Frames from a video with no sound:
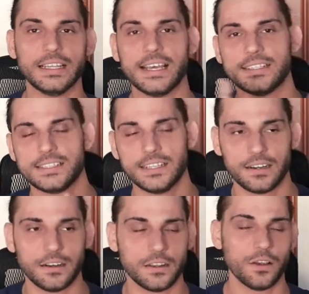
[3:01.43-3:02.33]
let's
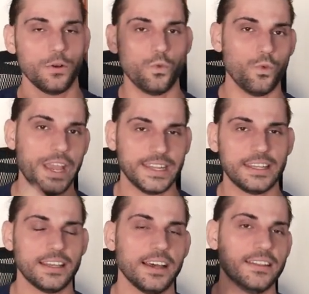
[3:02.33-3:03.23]
start
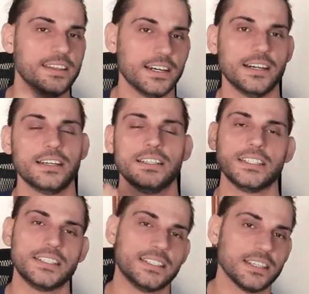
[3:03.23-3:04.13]
with the
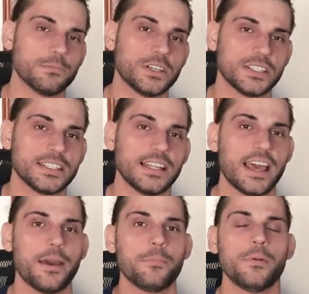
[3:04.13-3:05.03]

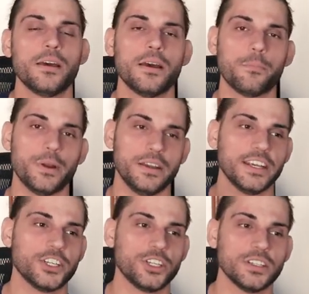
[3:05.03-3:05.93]
SummerSlam
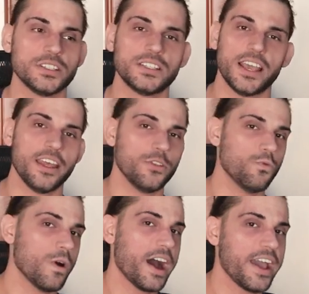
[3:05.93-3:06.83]
predictions
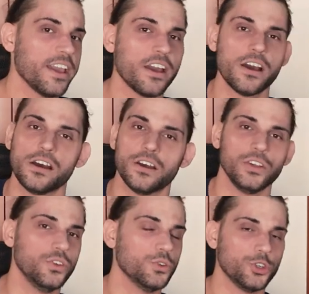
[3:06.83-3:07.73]
and why
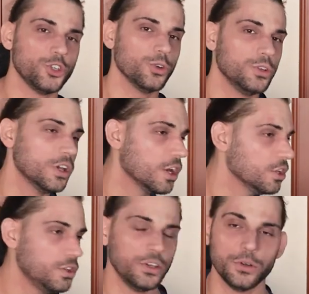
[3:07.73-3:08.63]
you should
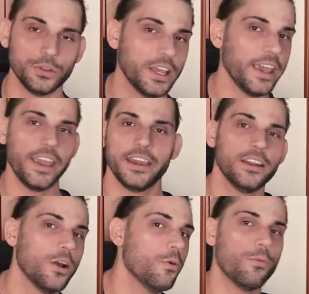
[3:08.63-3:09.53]
tune
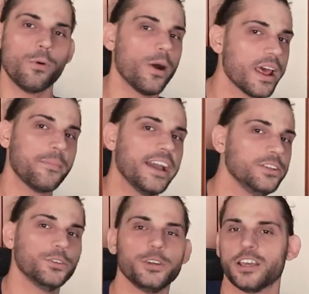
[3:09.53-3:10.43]
in. What am I
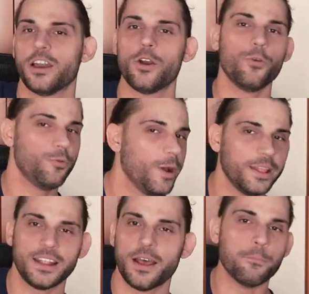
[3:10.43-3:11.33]
doing
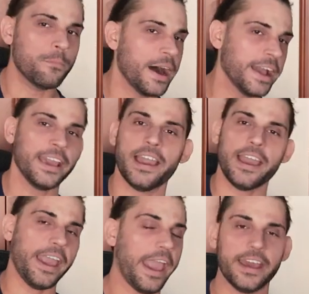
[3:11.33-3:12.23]
with my
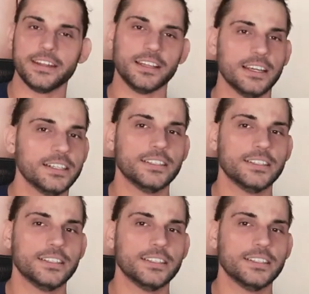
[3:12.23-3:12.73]
hand?